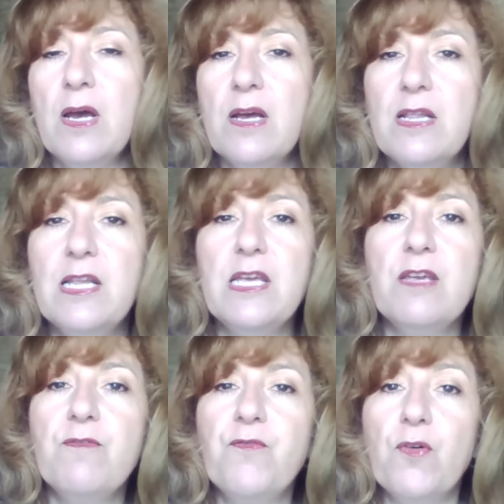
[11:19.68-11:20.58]

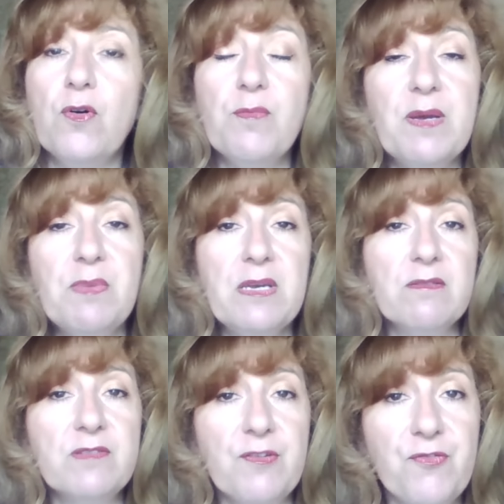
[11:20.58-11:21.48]
leave for maybe
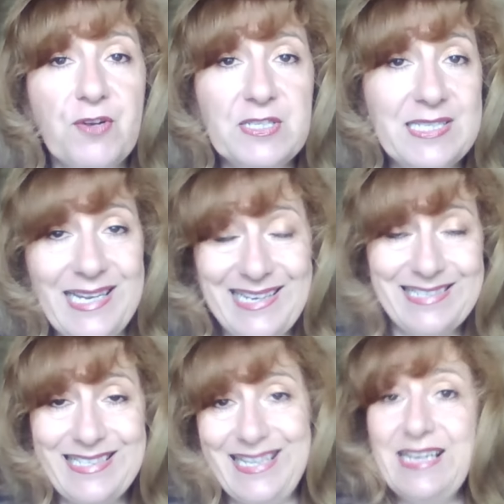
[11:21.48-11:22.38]
a different,
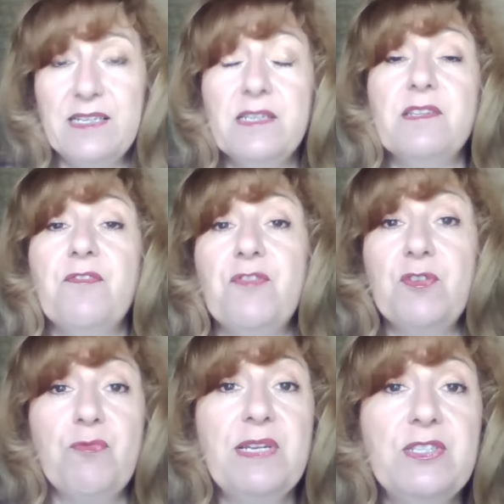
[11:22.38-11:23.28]
slightly
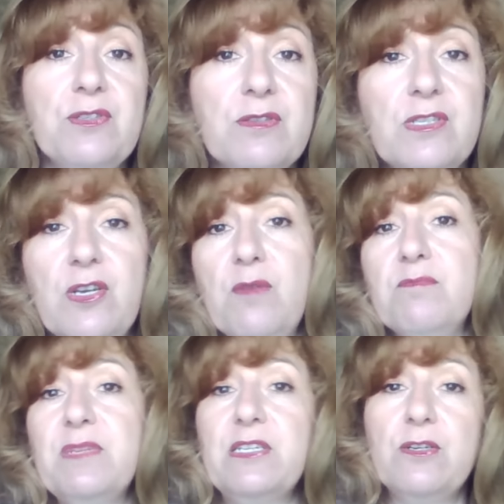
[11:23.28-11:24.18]
different reason.
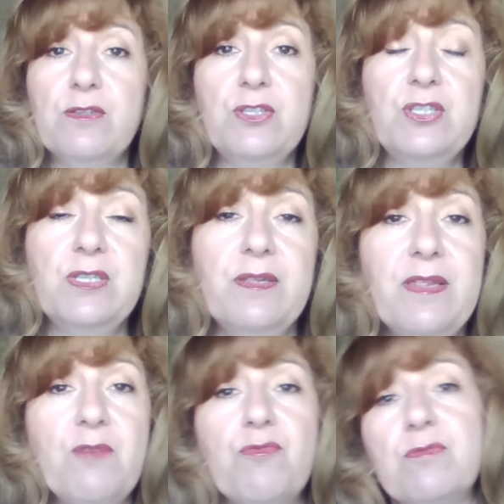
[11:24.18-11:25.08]
Some because
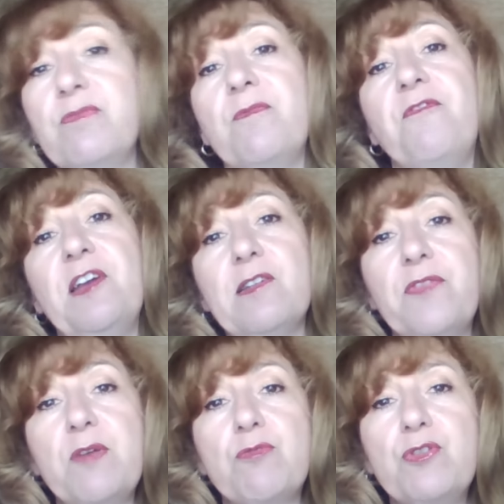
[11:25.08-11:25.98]
they
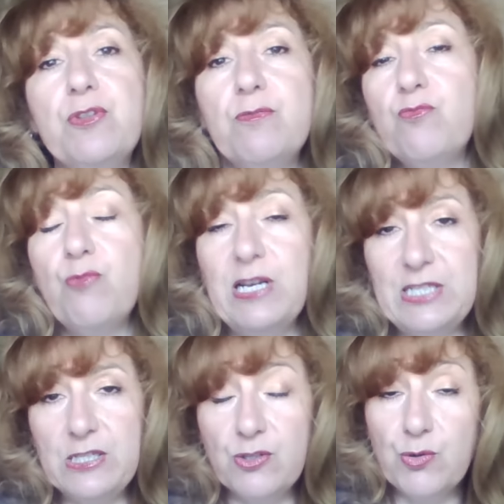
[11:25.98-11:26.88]
felt there
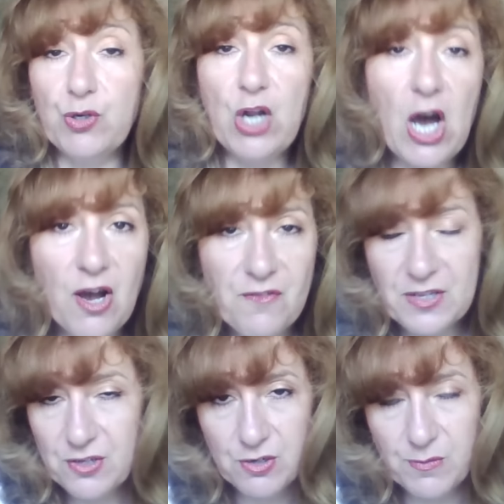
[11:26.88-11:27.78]
was no love
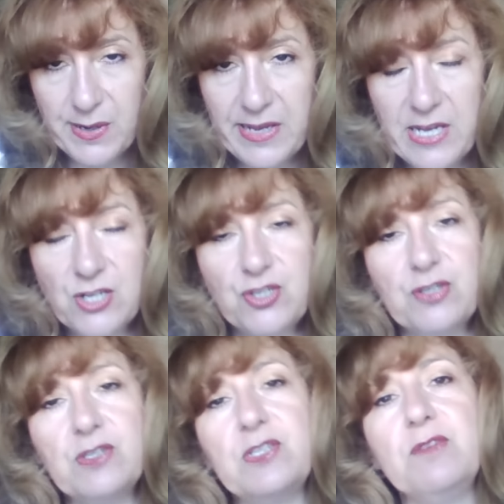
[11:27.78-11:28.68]
in the
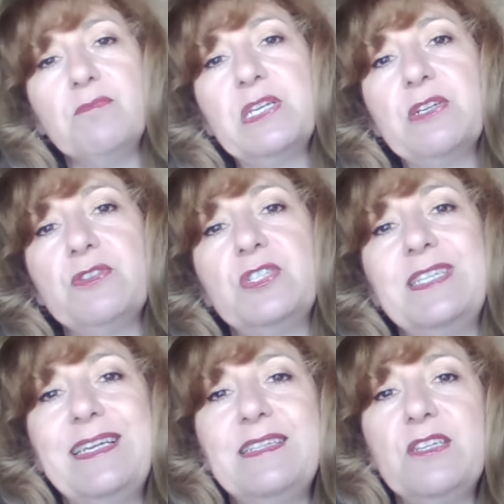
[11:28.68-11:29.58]
congregation. Some because
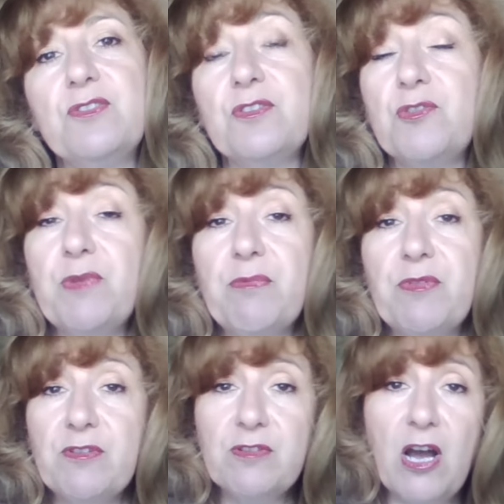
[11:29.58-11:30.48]
they didn't agree
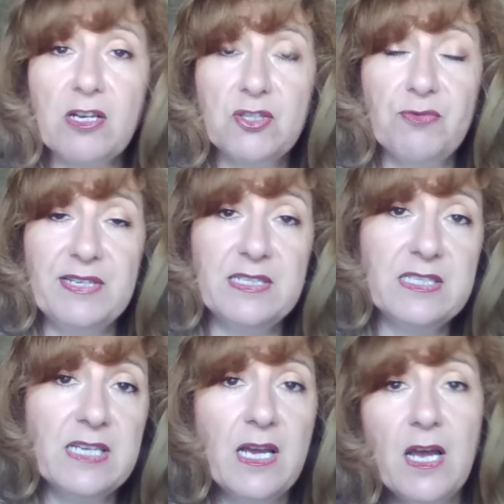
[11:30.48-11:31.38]
with the doctrines.